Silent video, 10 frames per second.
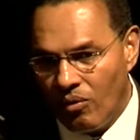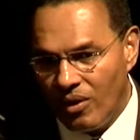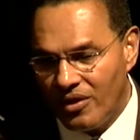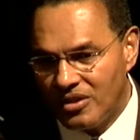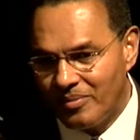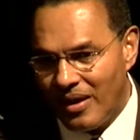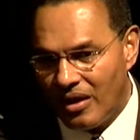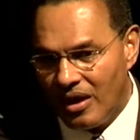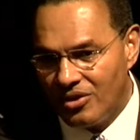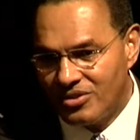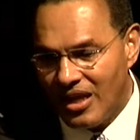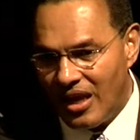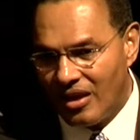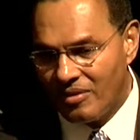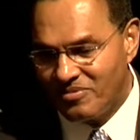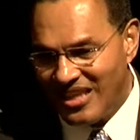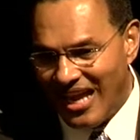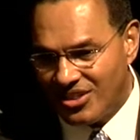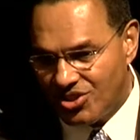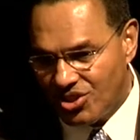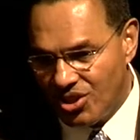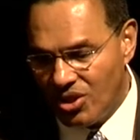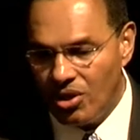whether it's about understanding a text